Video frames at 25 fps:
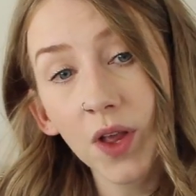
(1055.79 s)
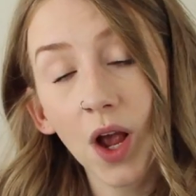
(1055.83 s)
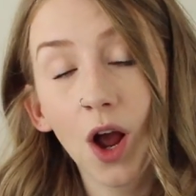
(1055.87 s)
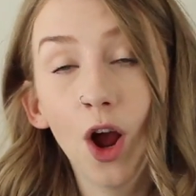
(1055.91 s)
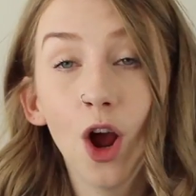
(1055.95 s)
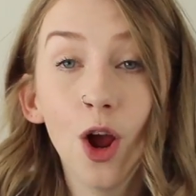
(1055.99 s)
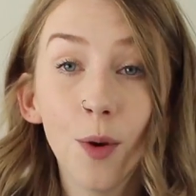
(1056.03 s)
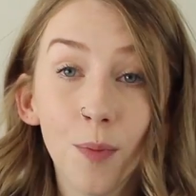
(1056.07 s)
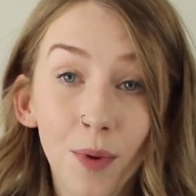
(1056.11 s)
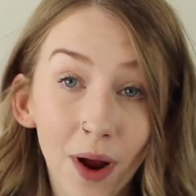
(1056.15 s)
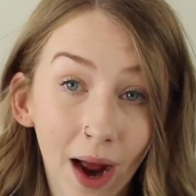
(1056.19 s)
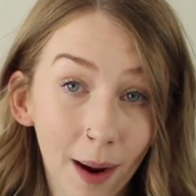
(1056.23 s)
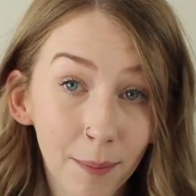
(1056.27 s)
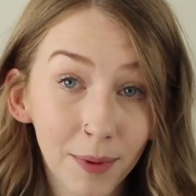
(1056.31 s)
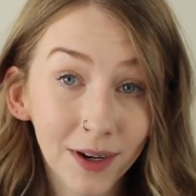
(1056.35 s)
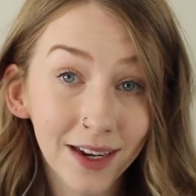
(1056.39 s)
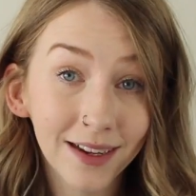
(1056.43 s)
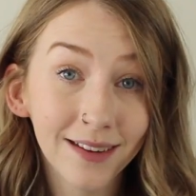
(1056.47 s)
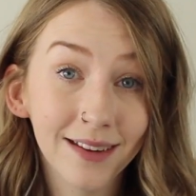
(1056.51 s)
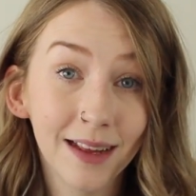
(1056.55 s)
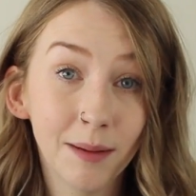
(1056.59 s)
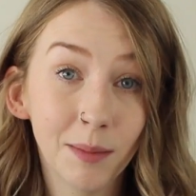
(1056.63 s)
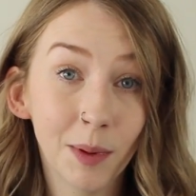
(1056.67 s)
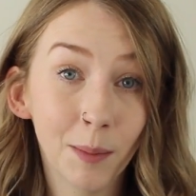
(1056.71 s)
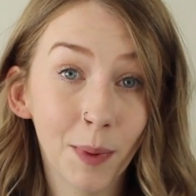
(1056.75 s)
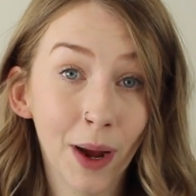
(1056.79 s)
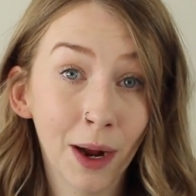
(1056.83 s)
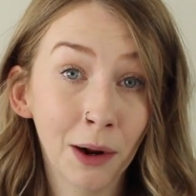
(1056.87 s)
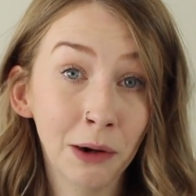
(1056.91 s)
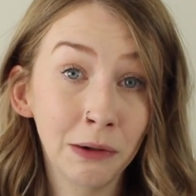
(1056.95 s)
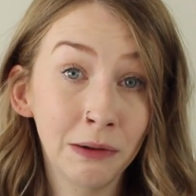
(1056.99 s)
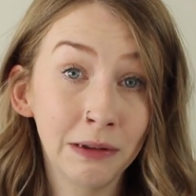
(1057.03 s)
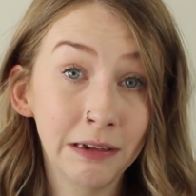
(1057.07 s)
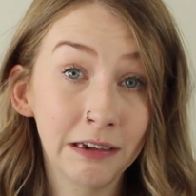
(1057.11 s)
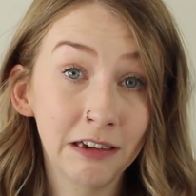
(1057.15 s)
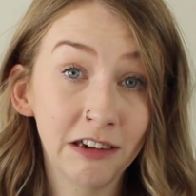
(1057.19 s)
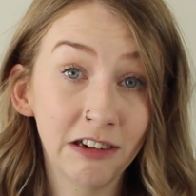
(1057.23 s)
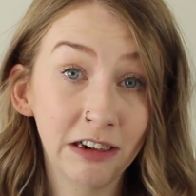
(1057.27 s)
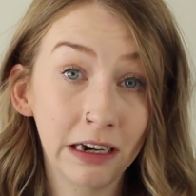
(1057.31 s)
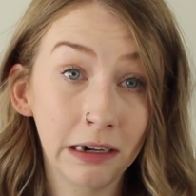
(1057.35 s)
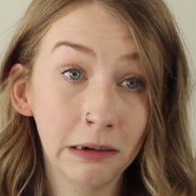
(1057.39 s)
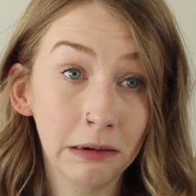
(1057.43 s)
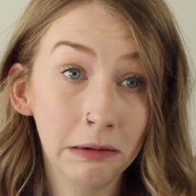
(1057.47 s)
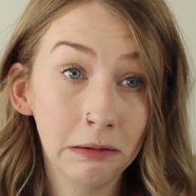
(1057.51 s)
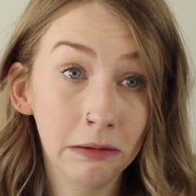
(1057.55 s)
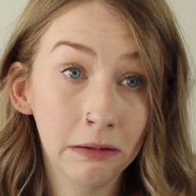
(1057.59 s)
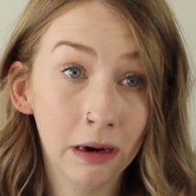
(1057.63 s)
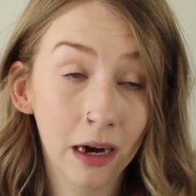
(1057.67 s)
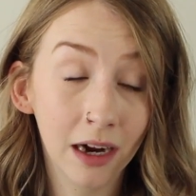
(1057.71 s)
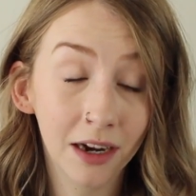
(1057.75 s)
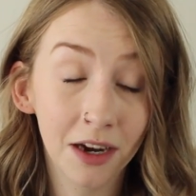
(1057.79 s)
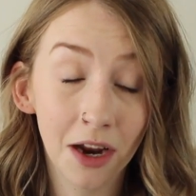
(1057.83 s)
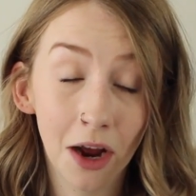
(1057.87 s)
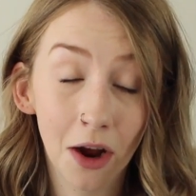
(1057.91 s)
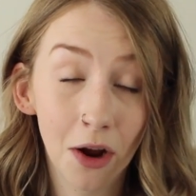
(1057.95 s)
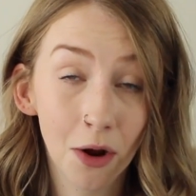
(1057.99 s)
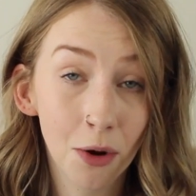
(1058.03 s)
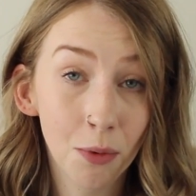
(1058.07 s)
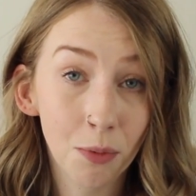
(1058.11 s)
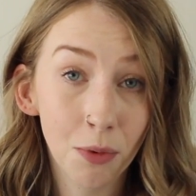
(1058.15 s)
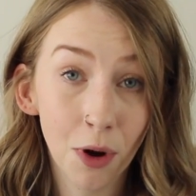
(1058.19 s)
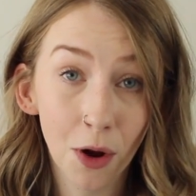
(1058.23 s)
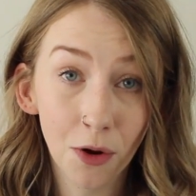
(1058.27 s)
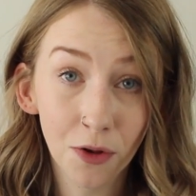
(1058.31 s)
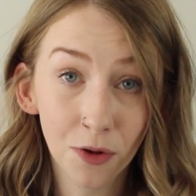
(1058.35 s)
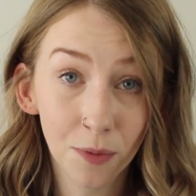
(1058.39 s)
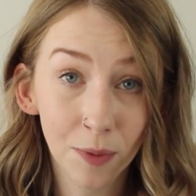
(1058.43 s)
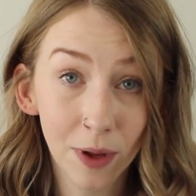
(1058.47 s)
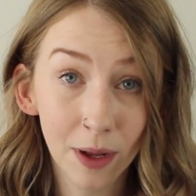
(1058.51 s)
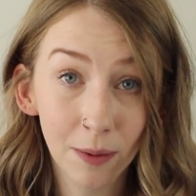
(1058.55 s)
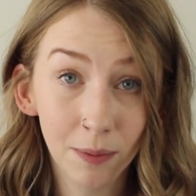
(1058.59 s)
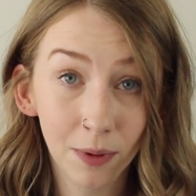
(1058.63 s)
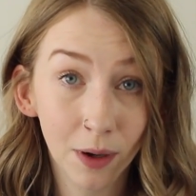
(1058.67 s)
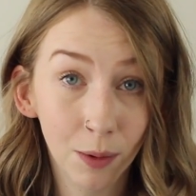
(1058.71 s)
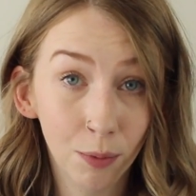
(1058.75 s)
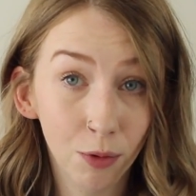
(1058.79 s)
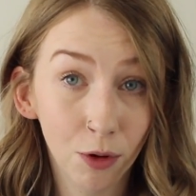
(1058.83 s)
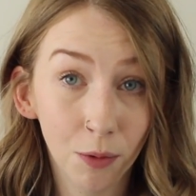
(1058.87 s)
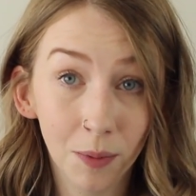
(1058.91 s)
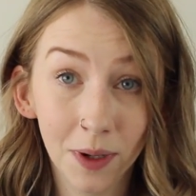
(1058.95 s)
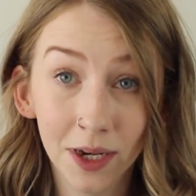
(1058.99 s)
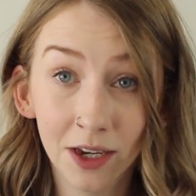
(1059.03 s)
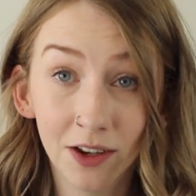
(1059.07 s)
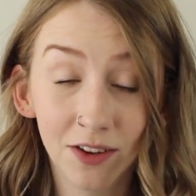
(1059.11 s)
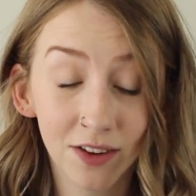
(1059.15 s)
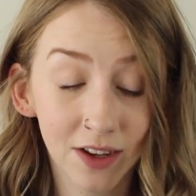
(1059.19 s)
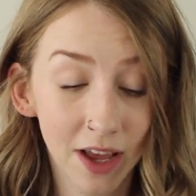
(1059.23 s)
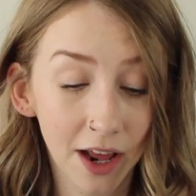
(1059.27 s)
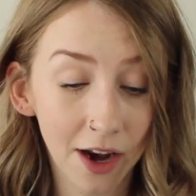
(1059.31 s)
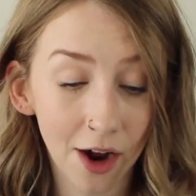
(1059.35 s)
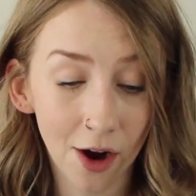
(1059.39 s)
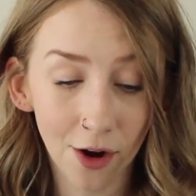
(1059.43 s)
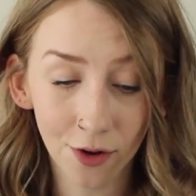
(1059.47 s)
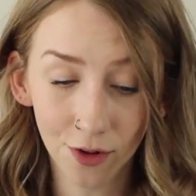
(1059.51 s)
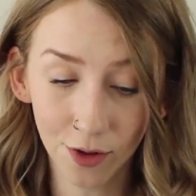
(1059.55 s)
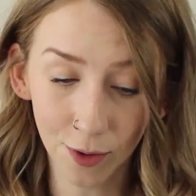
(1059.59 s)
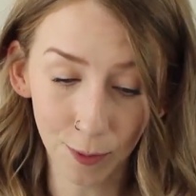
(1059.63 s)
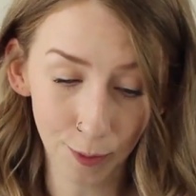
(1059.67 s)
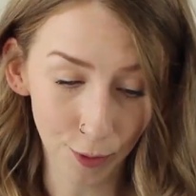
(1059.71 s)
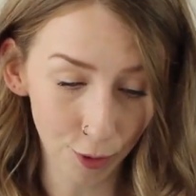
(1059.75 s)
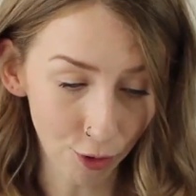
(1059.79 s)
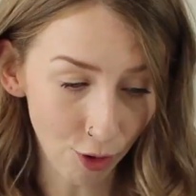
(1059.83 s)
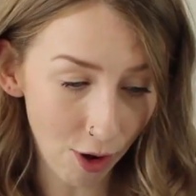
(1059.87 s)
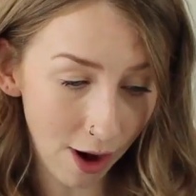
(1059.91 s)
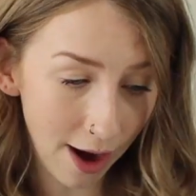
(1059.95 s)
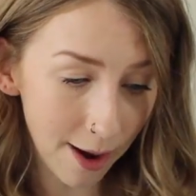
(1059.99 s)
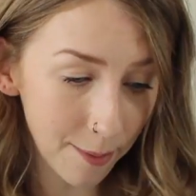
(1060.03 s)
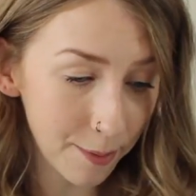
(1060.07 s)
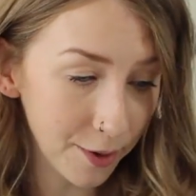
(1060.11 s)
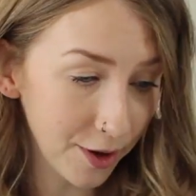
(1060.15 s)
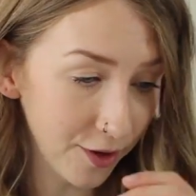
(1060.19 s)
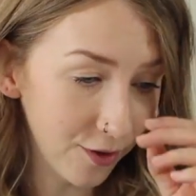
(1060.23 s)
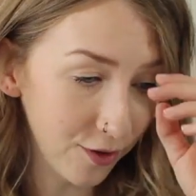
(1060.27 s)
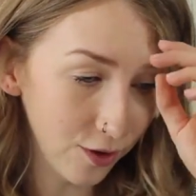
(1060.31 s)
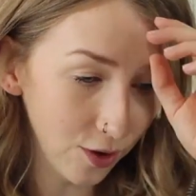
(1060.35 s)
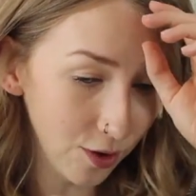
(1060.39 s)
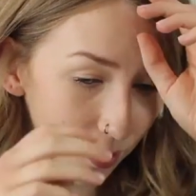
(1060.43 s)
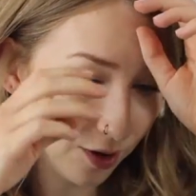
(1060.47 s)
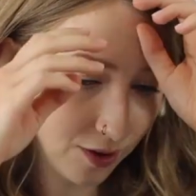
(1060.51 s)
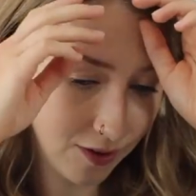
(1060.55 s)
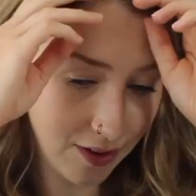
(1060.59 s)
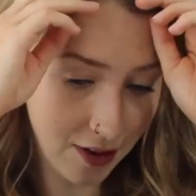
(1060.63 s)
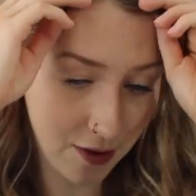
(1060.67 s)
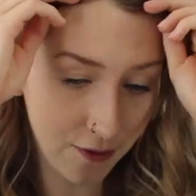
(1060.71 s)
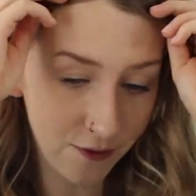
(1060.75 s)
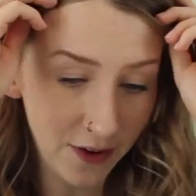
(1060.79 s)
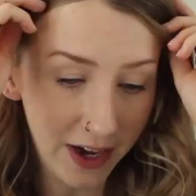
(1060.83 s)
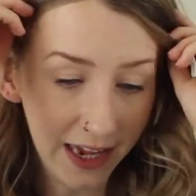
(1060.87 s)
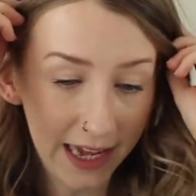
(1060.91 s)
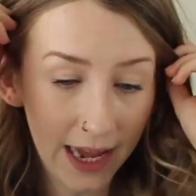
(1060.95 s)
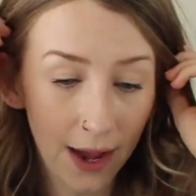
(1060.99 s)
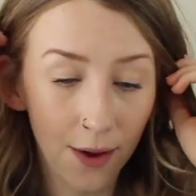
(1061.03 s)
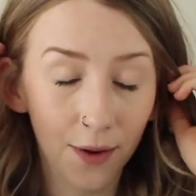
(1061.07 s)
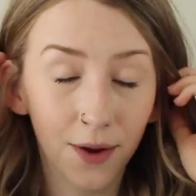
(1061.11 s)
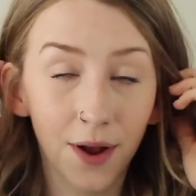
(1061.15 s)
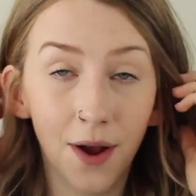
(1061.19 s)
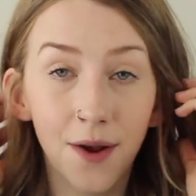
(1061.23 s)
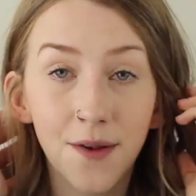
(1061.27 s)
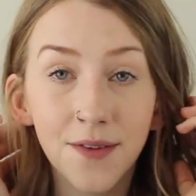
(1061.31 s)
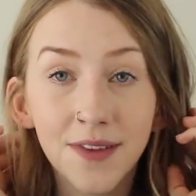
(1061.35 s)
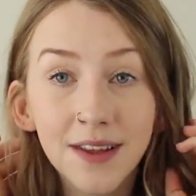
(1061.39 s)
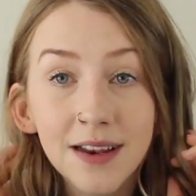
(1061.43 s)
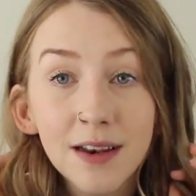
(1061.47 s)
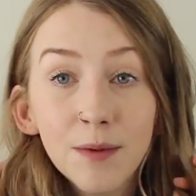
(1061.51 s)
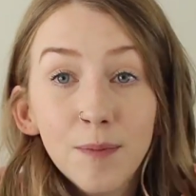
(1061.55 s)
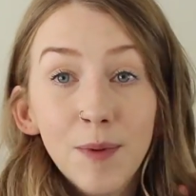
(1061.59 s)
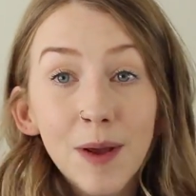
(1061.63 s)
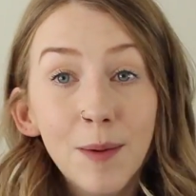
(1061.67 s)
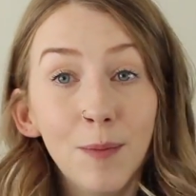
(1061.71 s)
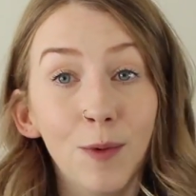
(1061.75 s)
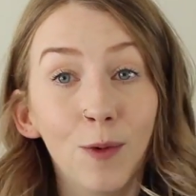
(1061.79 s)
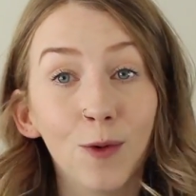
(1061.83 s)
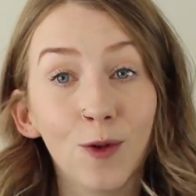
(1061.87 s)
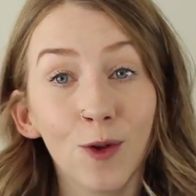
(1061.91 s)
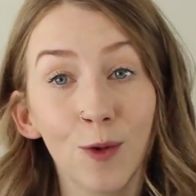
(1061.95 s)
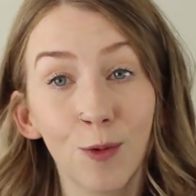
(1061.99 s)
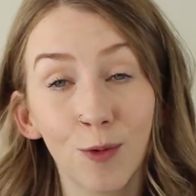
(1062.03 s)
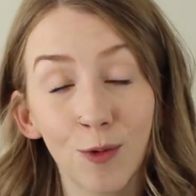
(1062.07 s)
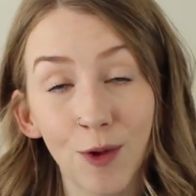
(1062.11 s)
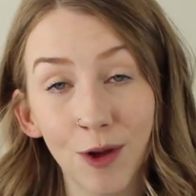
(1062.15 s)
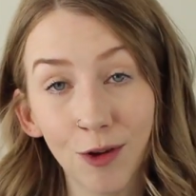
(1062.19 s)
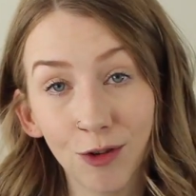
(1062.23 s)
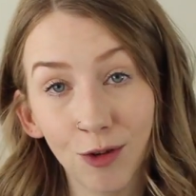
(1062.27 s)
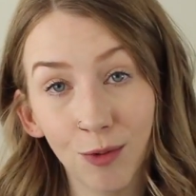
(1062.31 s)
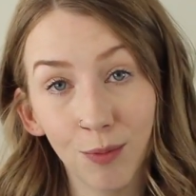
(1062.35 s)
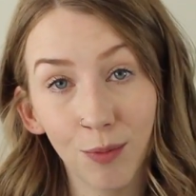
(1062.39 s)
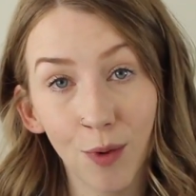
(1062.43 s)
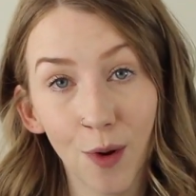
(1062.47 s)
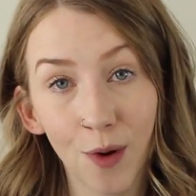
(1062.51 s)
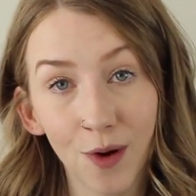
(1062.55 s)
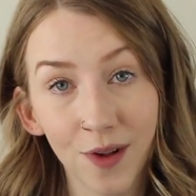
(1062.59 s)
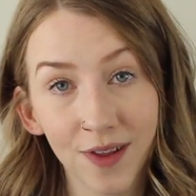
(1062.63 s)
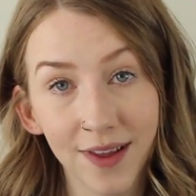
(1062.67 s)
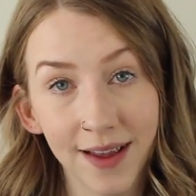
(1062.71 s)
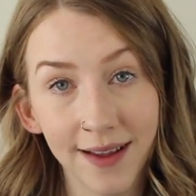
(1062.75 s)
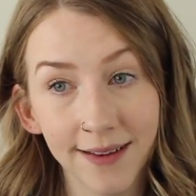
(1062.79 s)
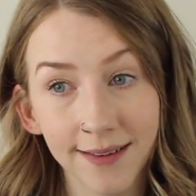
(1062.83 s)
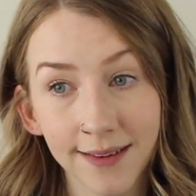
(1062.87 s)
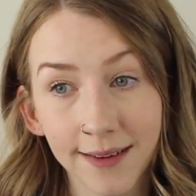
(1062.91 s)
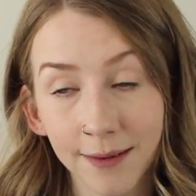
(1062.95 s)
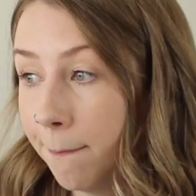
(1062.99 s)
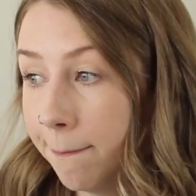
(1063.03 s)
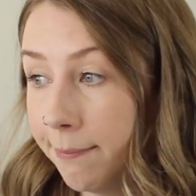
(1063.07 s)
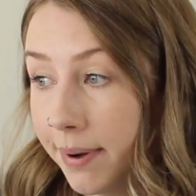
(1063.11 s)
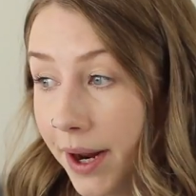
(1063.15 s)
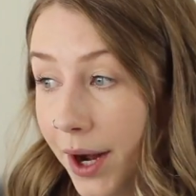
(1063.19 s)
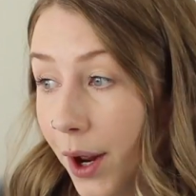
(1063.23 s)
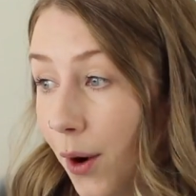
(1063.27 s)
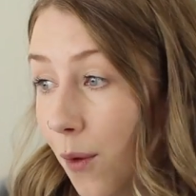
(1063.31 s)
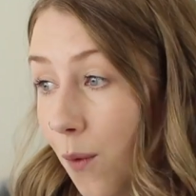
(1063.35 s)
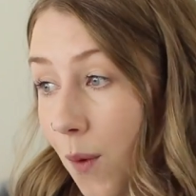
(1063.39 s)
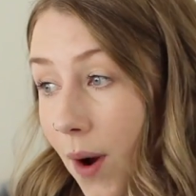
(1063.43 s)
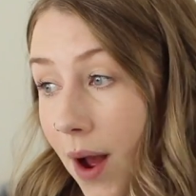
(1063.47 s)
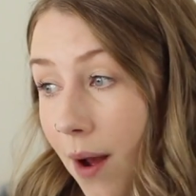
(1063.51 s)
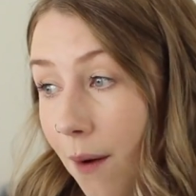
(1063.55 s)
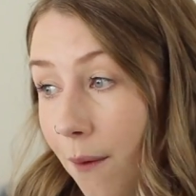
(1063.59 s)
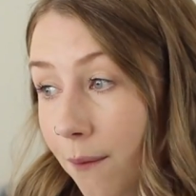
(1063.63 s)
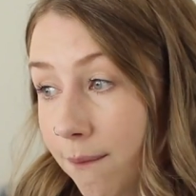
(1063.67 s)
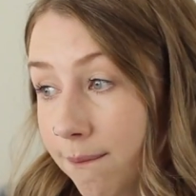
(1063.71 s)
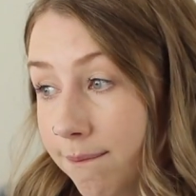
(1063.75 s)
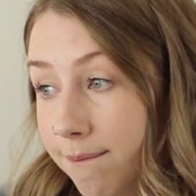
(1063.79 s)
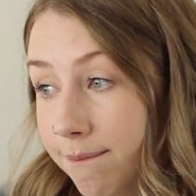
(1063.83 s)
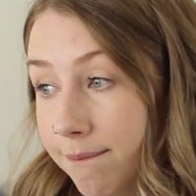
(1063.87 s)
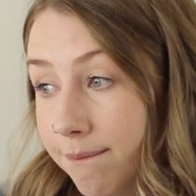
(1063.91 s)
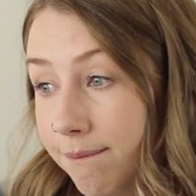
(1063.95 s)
I hope you're happy to see me back on this channel. I know loads of people are probably just gonna unsubscribe as soon as this video goes into people's subscription boxes, but oh well.